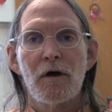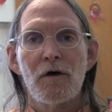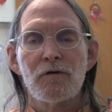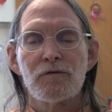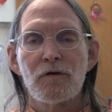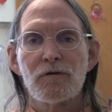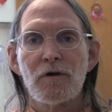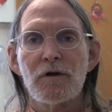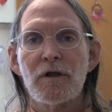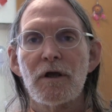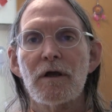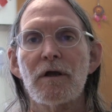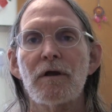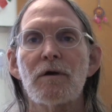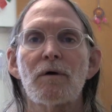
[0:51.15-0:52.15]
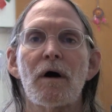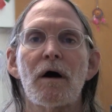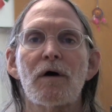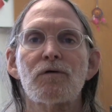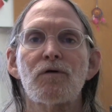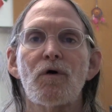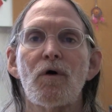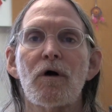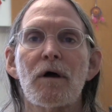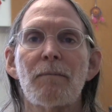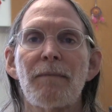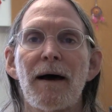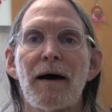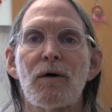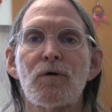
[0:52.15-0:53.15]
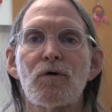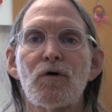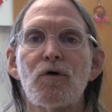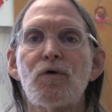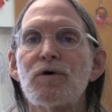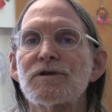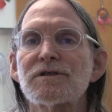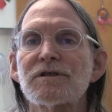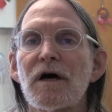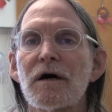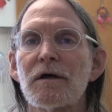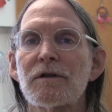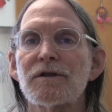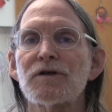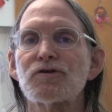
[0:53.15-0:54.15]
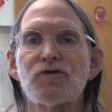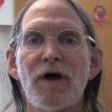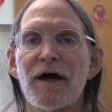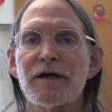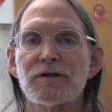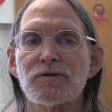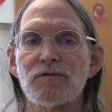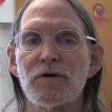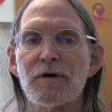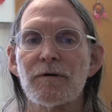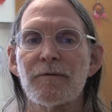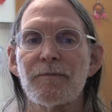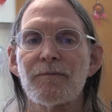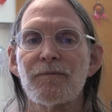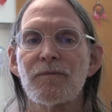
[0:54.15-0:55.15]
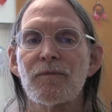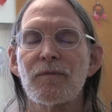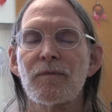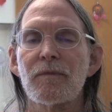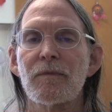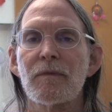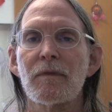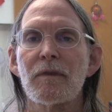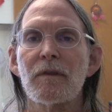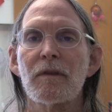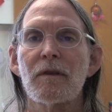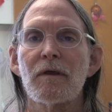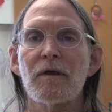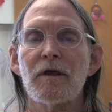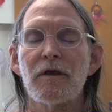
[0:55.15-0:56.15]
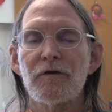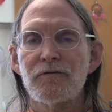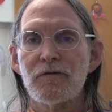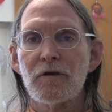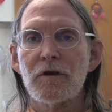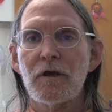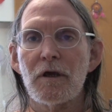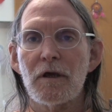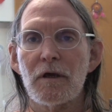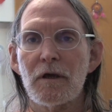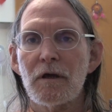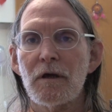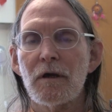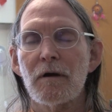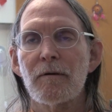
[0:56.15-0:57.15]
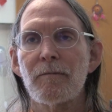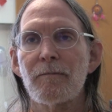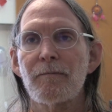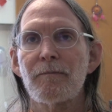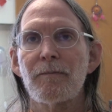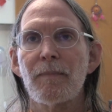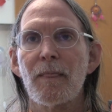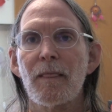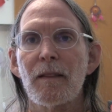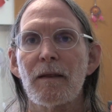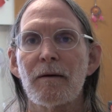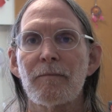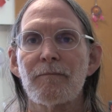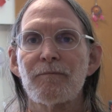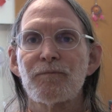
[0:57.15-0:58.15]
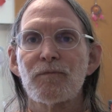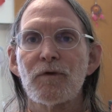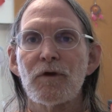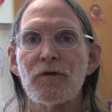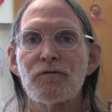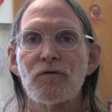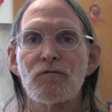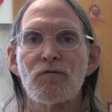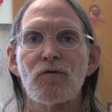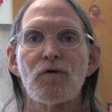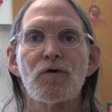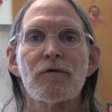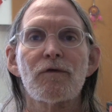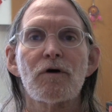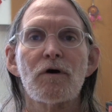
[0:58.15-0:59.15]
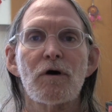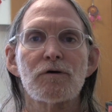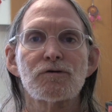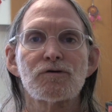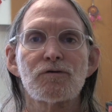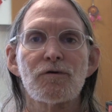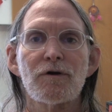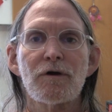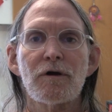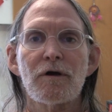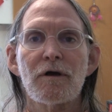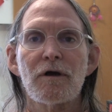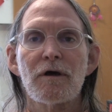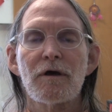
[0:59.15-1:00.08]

So today I'll talk about who is Dhritarashtra. He's the king, he's the ruler of the country,